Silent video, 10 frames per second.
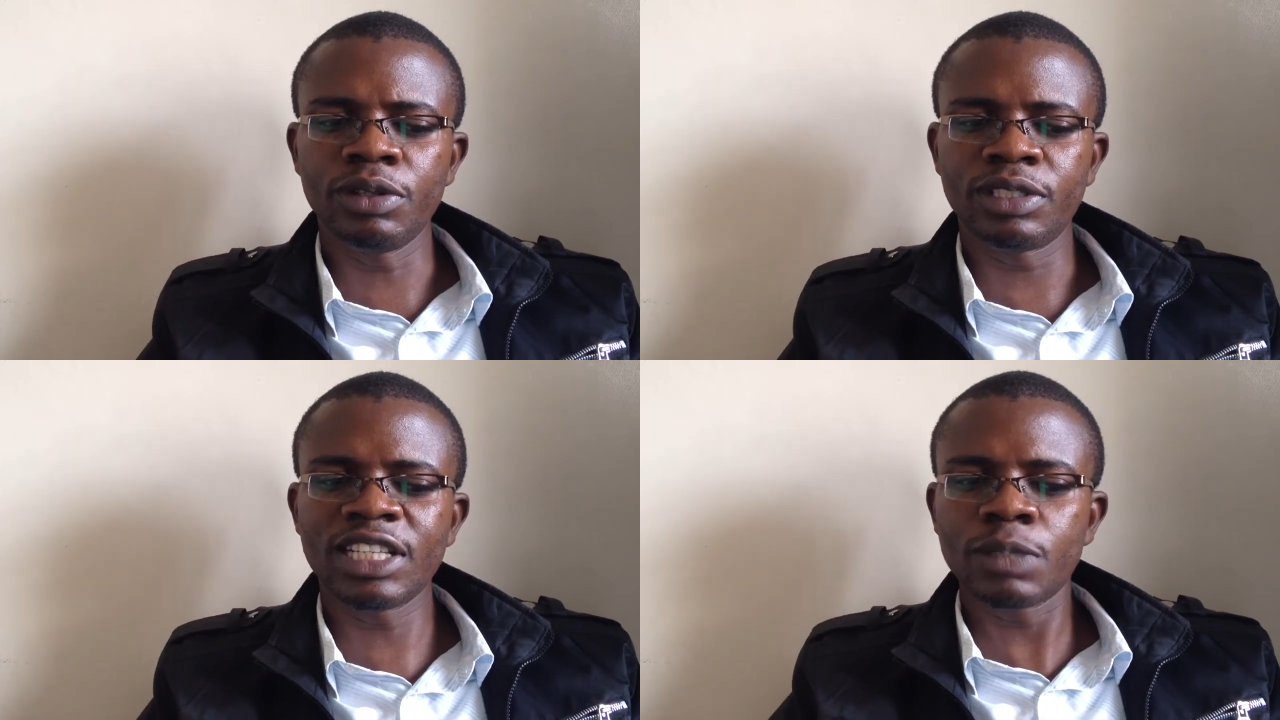
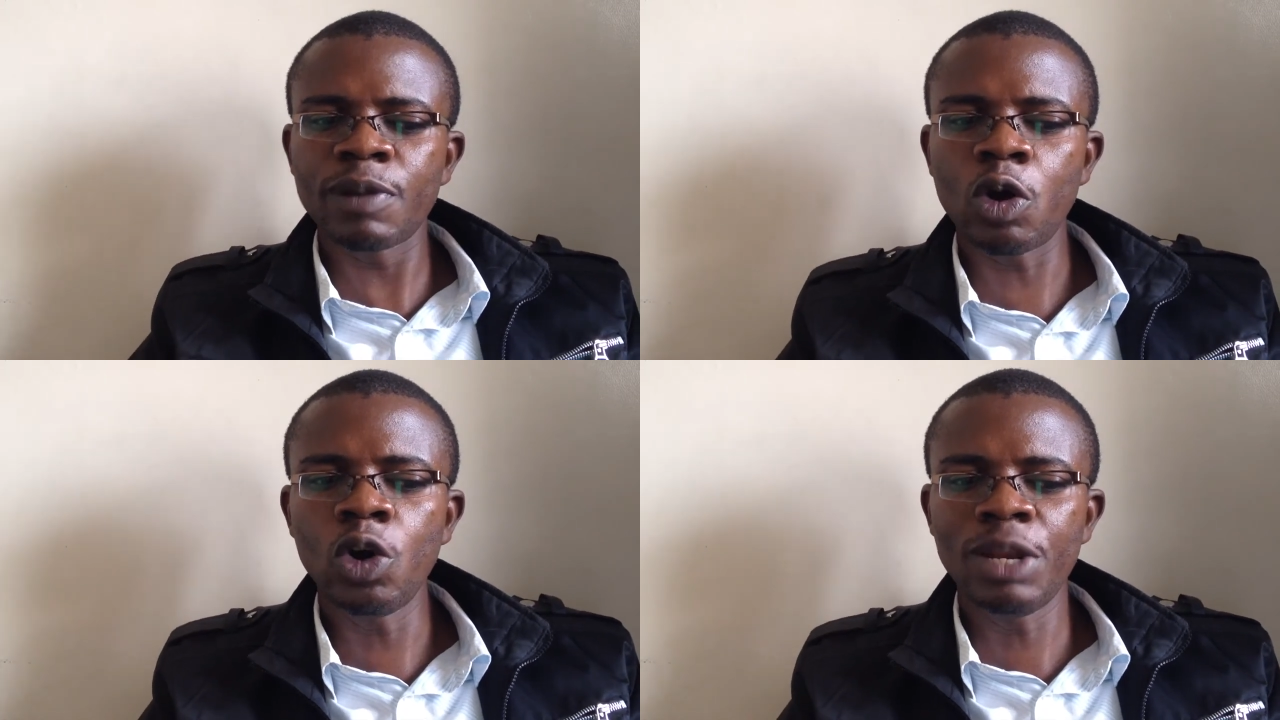just
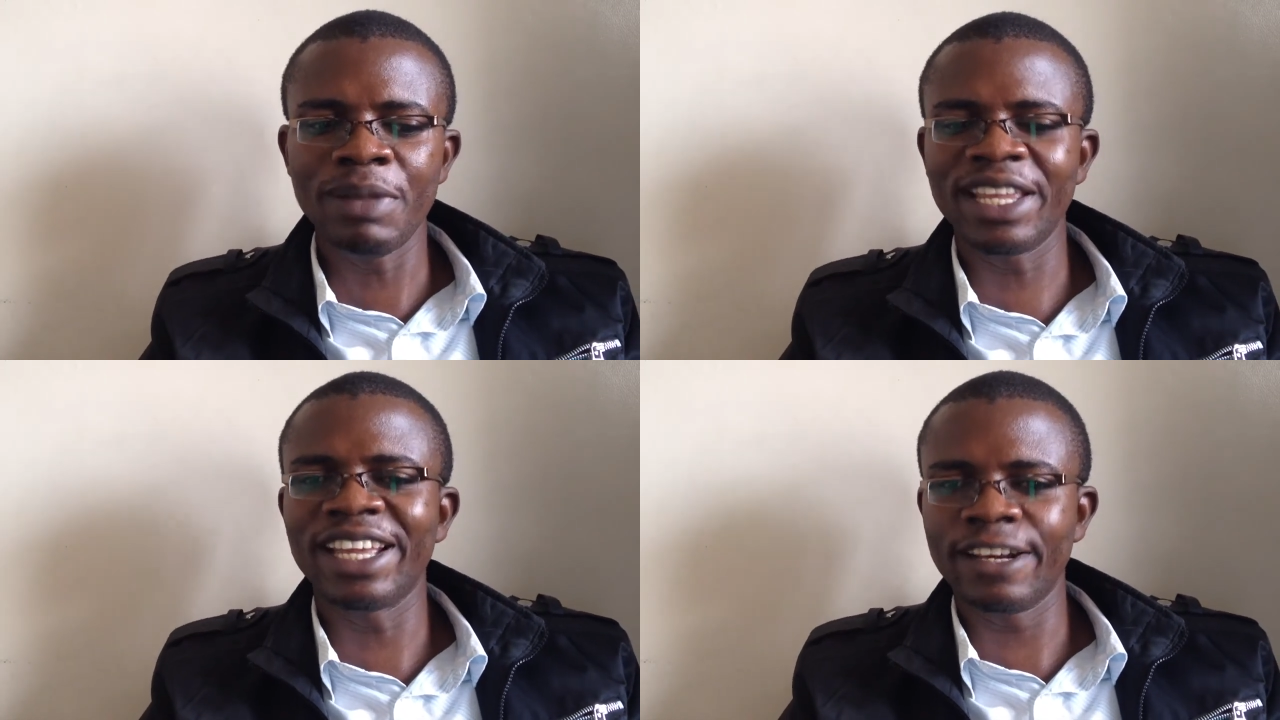by only
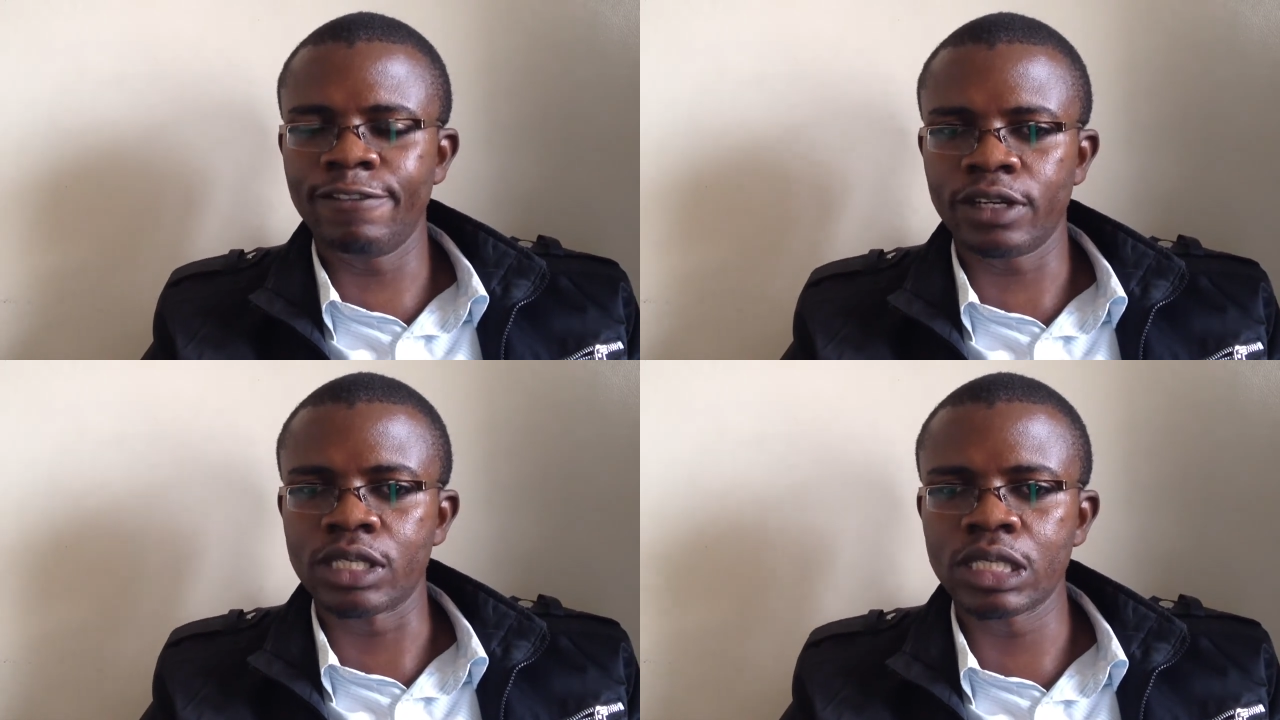making
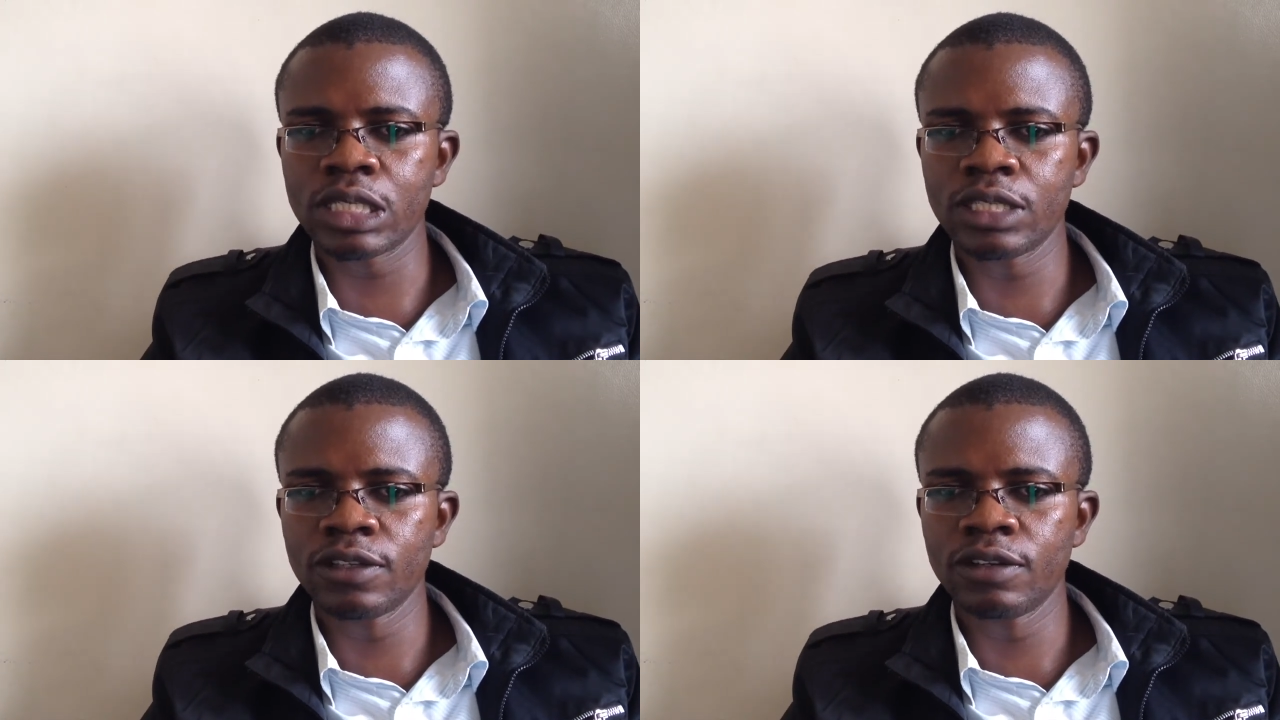reference
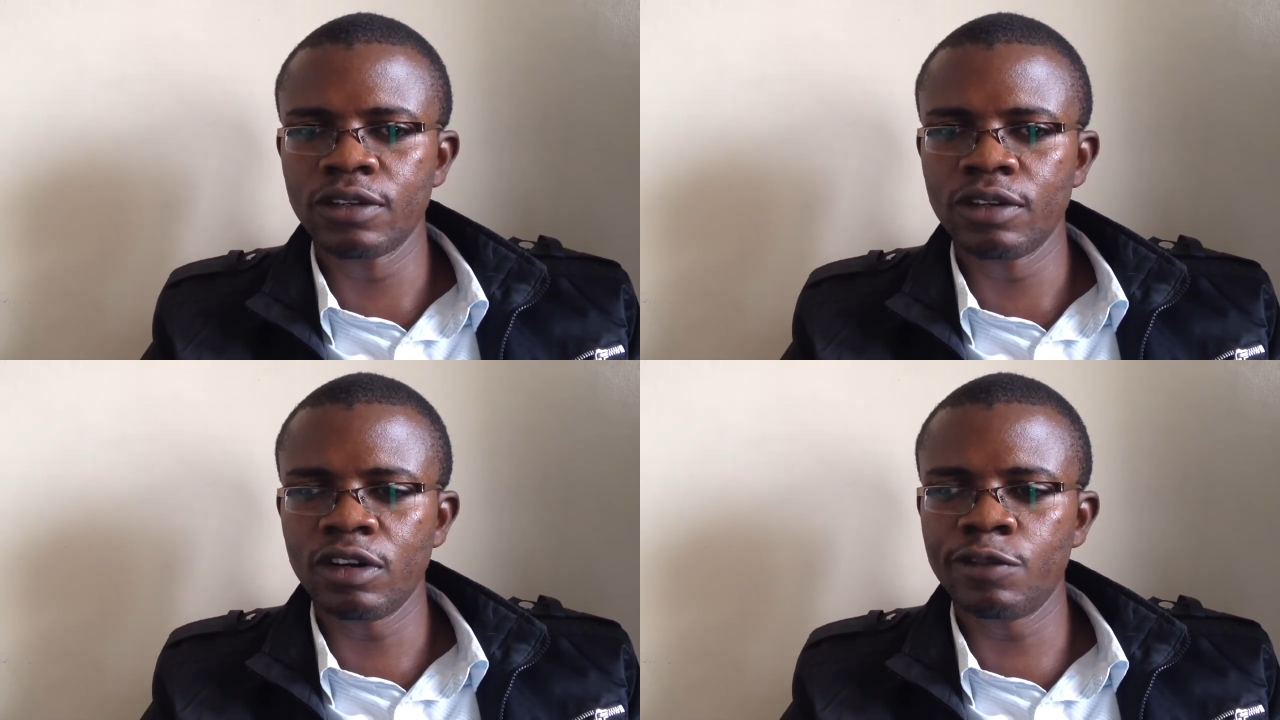
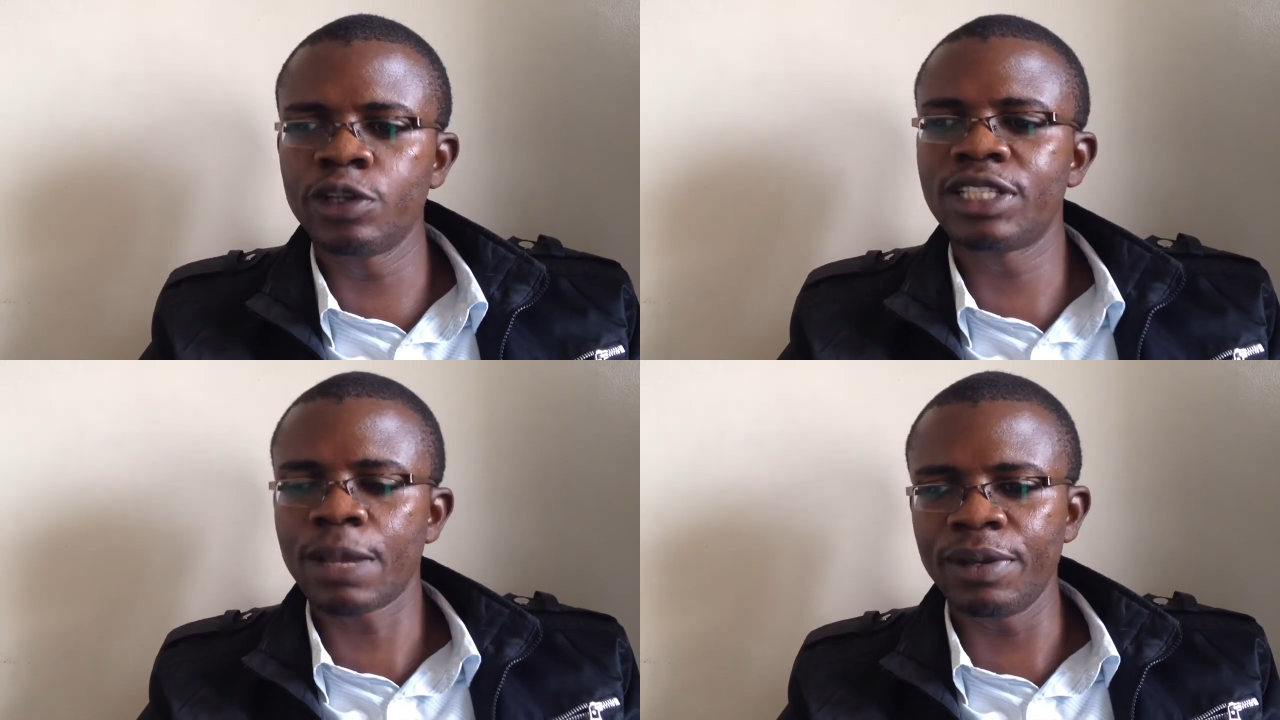of
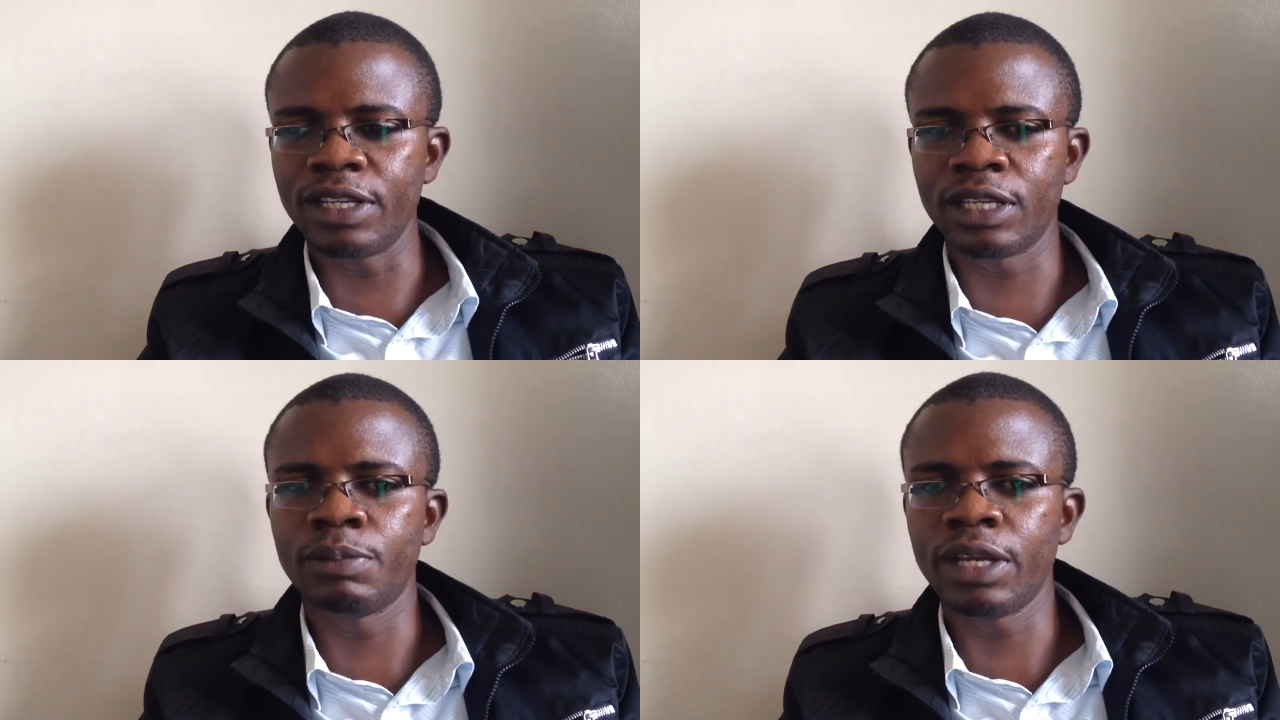what's happening
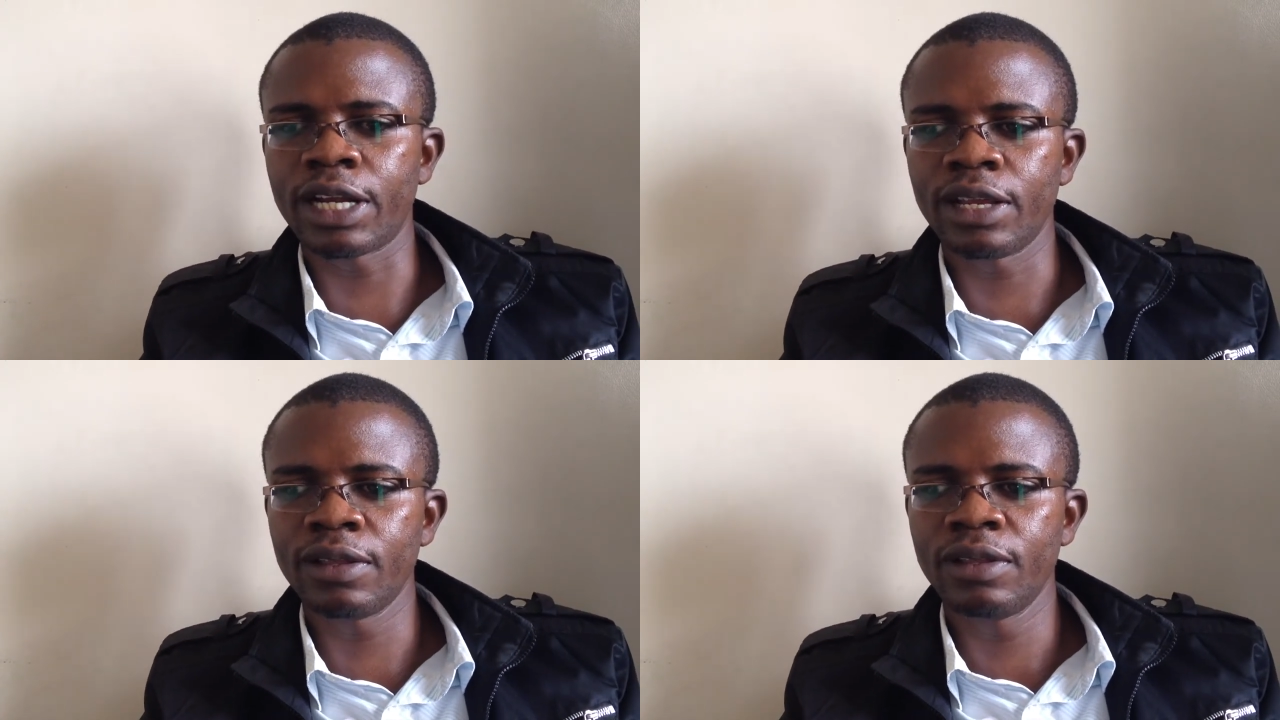in Kibera,